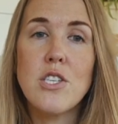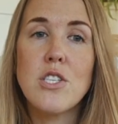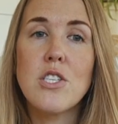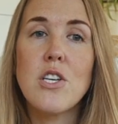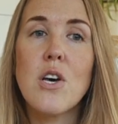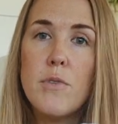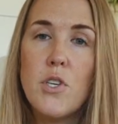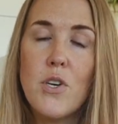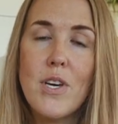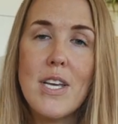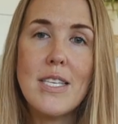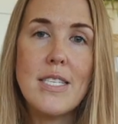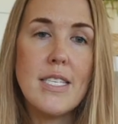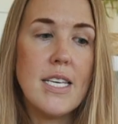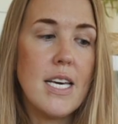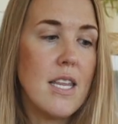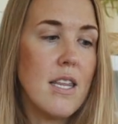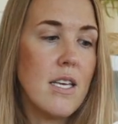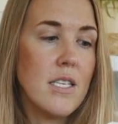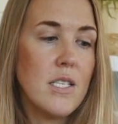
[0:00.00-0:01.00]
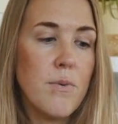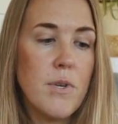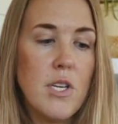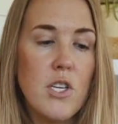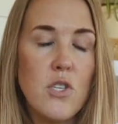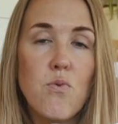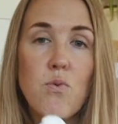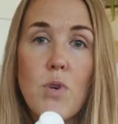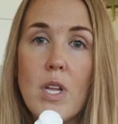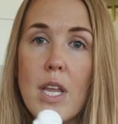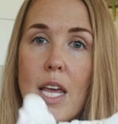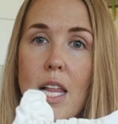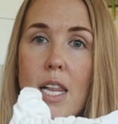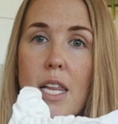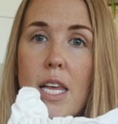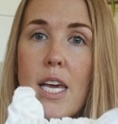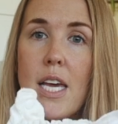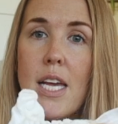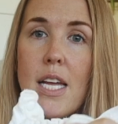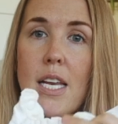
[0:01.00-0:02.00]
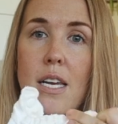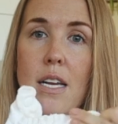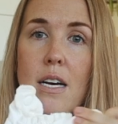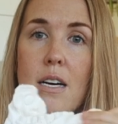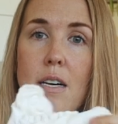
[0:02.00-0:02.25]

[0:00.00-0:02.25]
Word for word: So you can see this one is really clean.